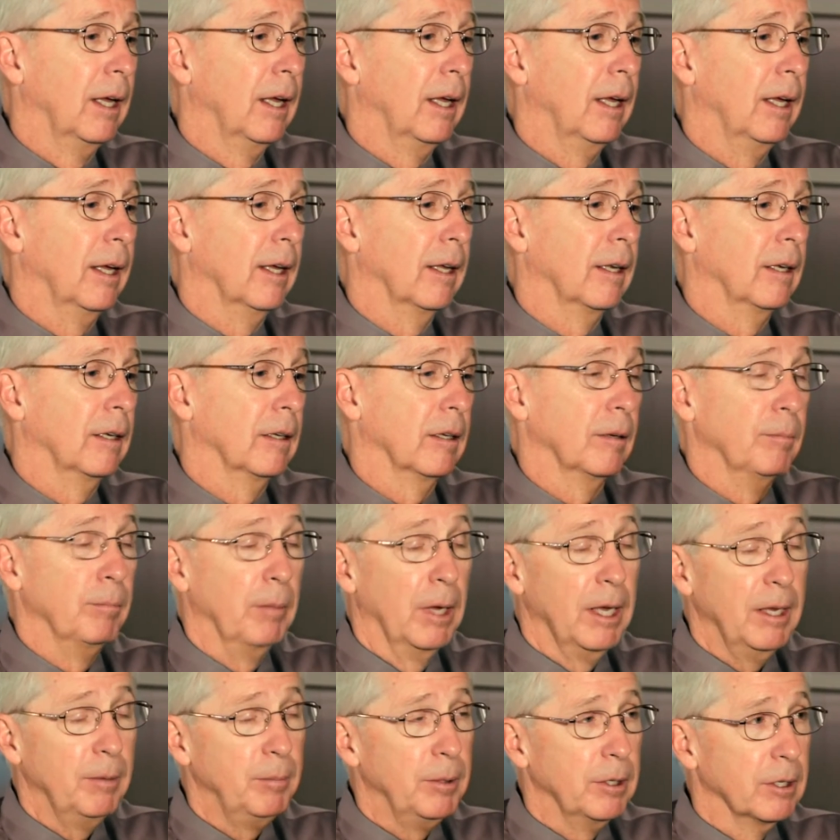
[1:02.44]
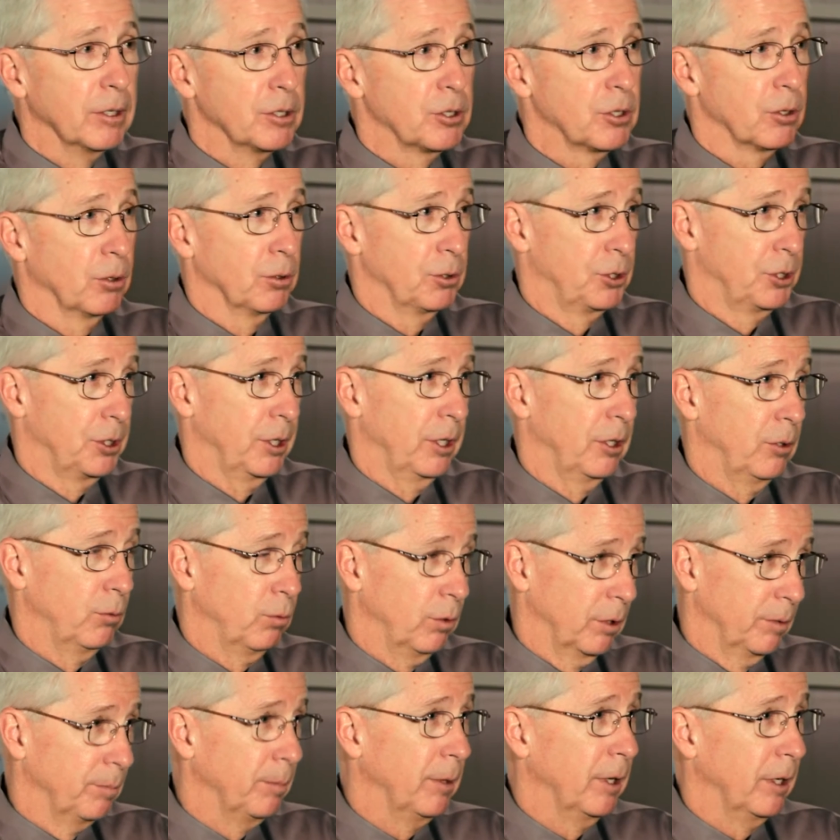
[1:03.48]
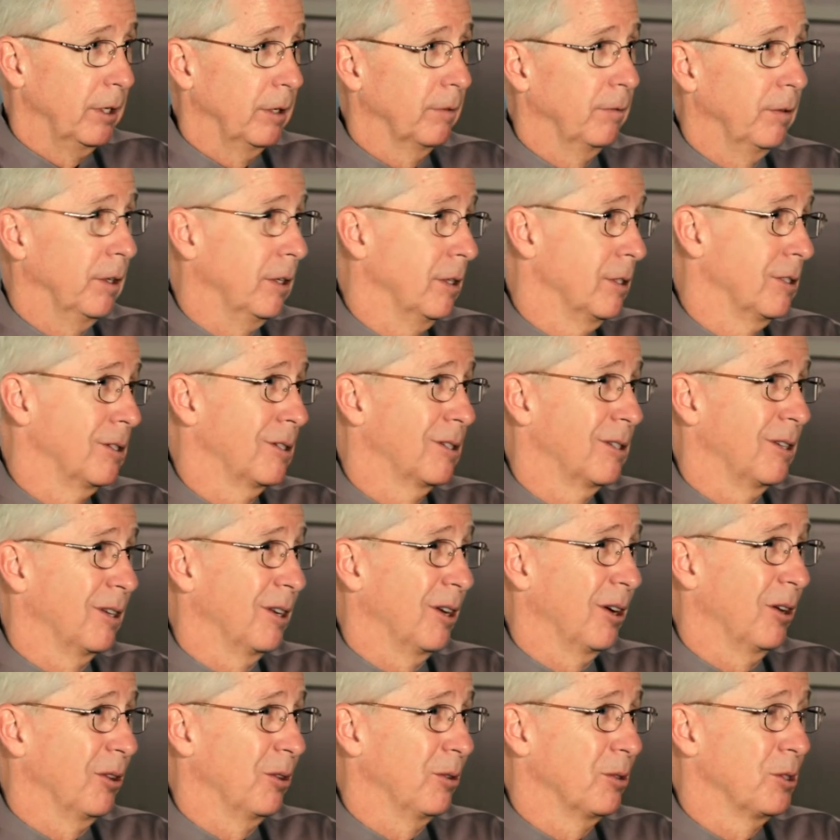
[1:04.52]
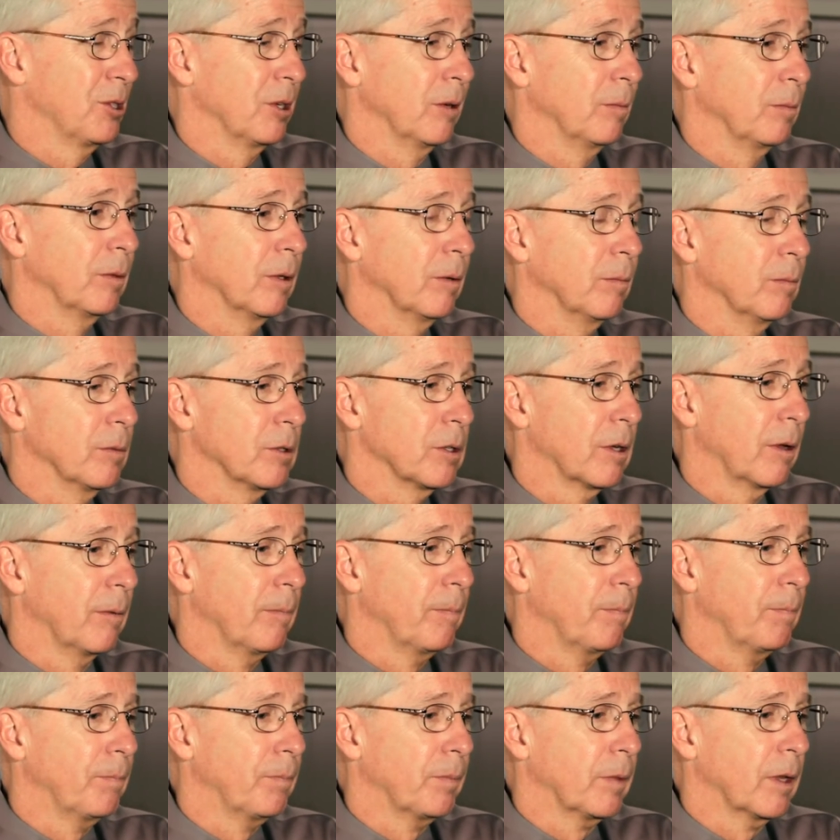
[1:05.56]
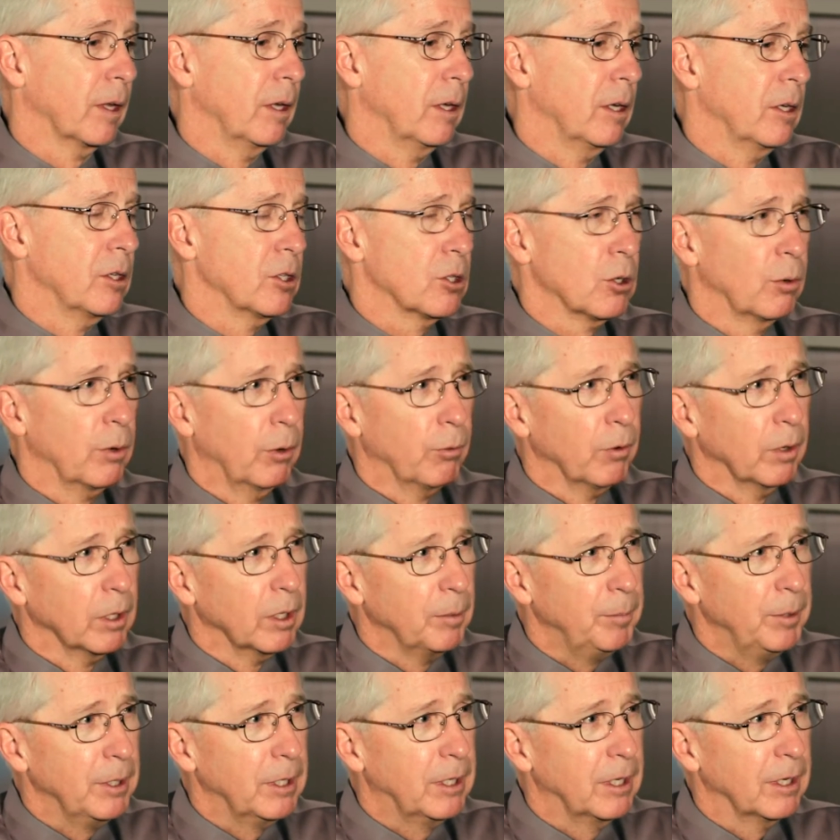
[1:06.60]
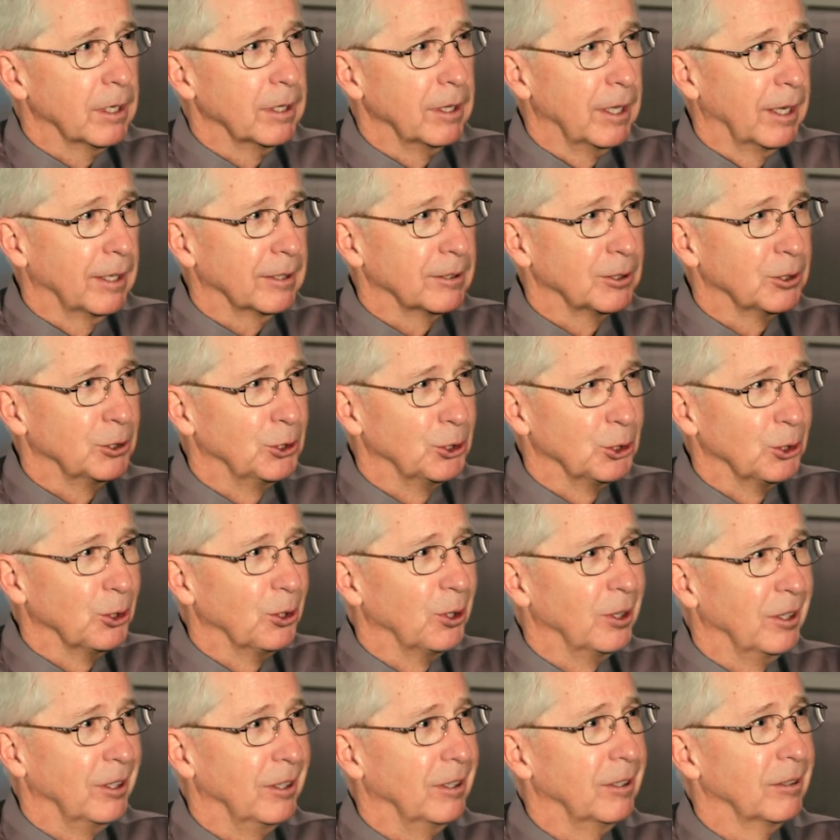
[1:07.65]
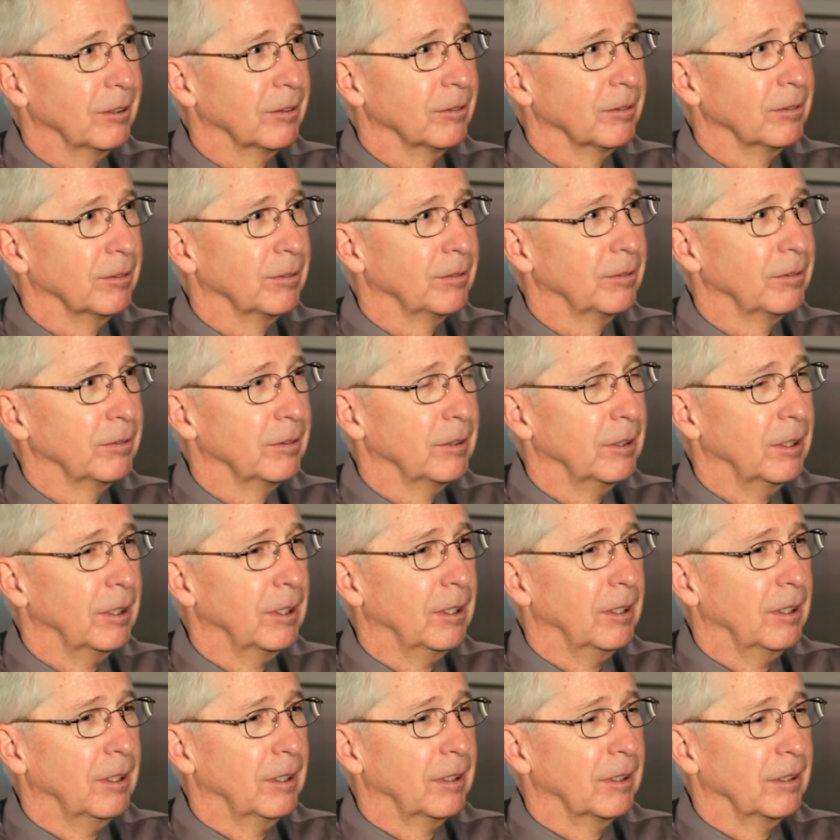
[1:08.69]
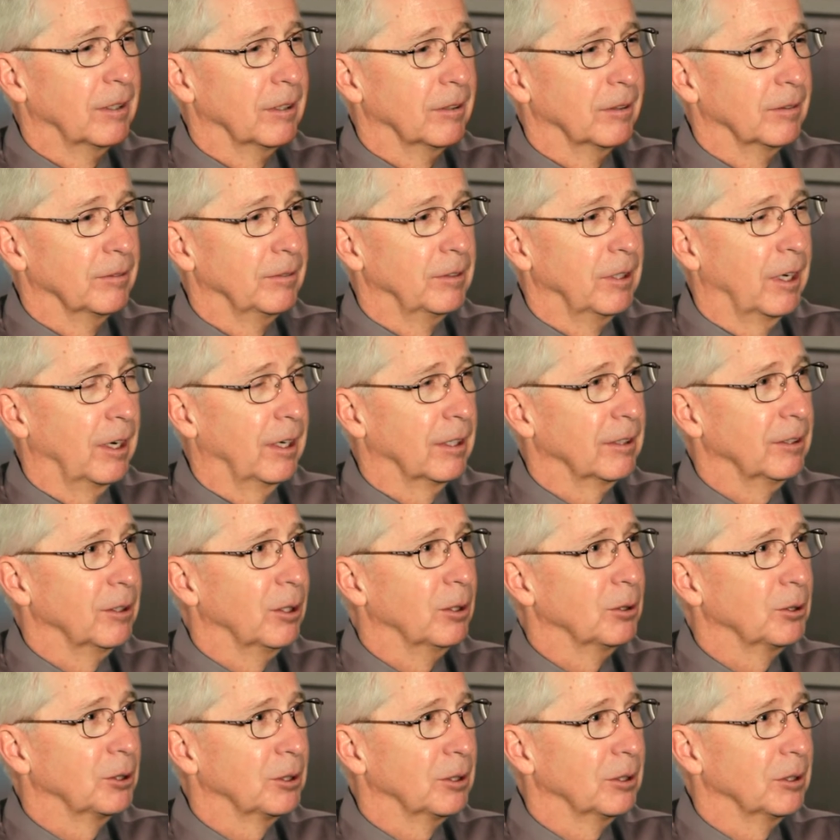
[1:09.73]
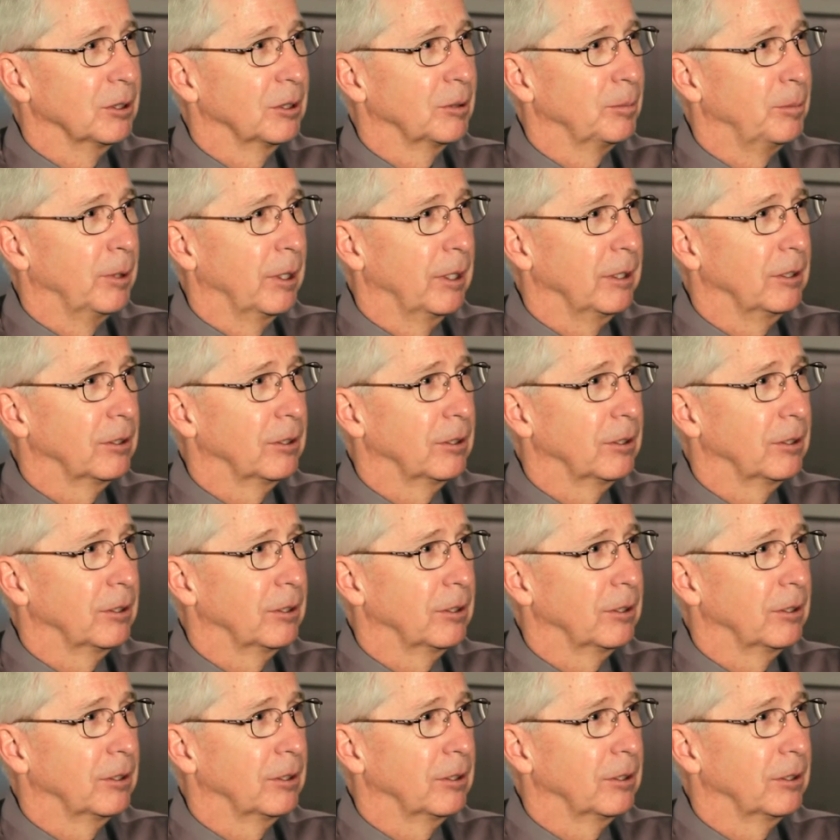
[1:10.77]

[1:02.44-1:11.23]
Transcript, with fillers: and uh, may be associated with many of these other symptoms. So we really begin that journey of, of diagnosis by